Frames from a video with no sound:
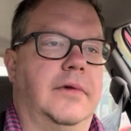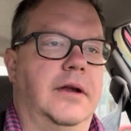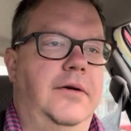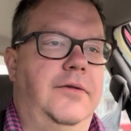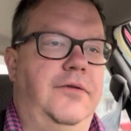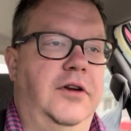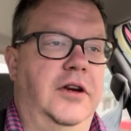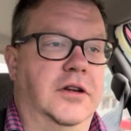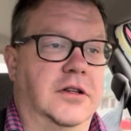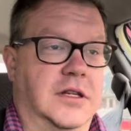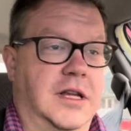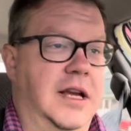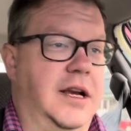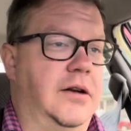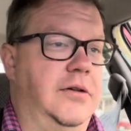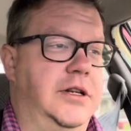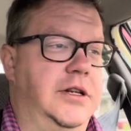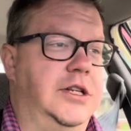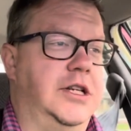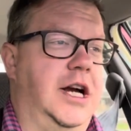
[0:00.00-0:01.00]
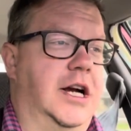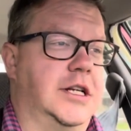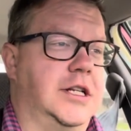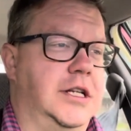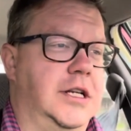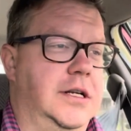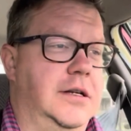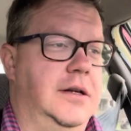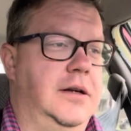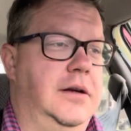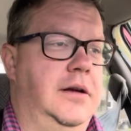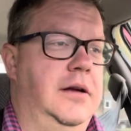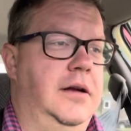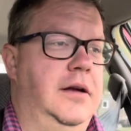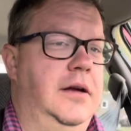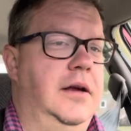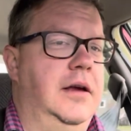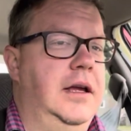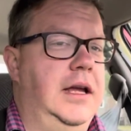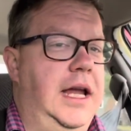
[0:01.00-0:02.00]
feels like a
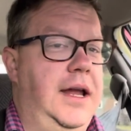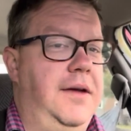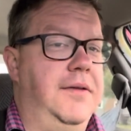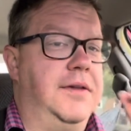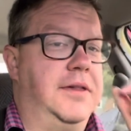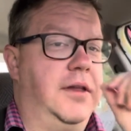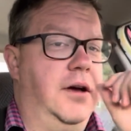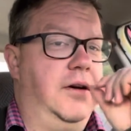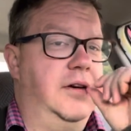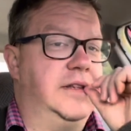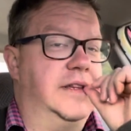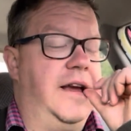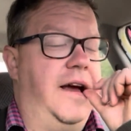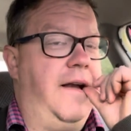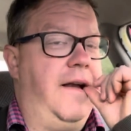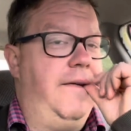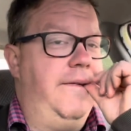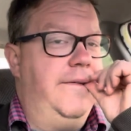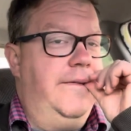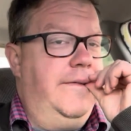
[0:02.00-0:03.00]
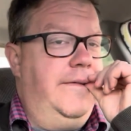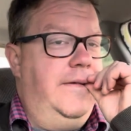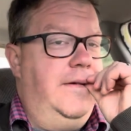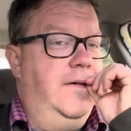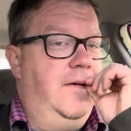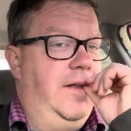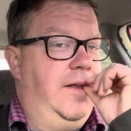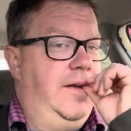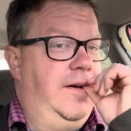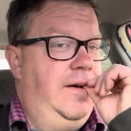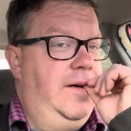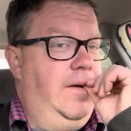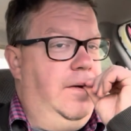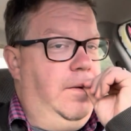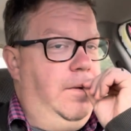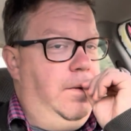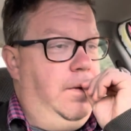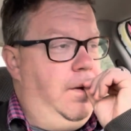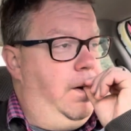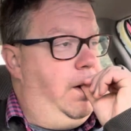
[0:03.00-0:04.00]
rejection, even though it's on 2 other
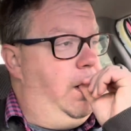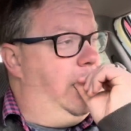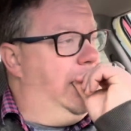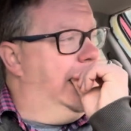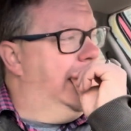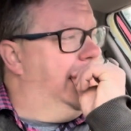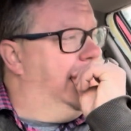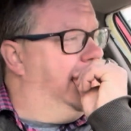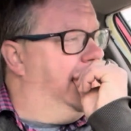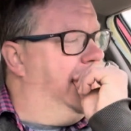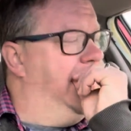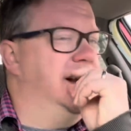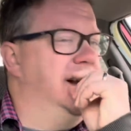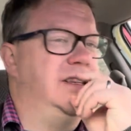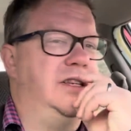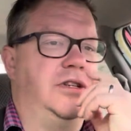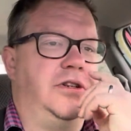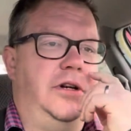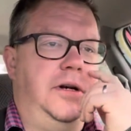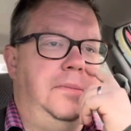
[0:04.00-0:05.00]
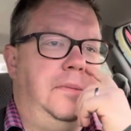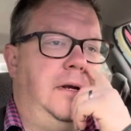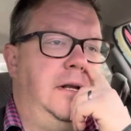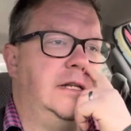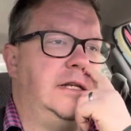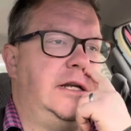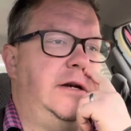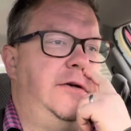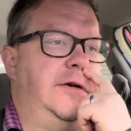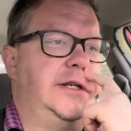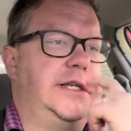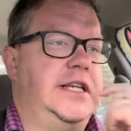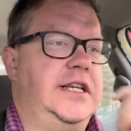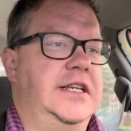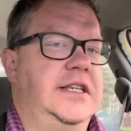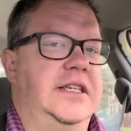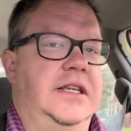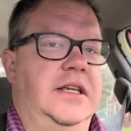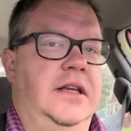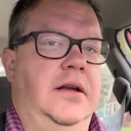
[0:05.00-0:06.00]
streaming services,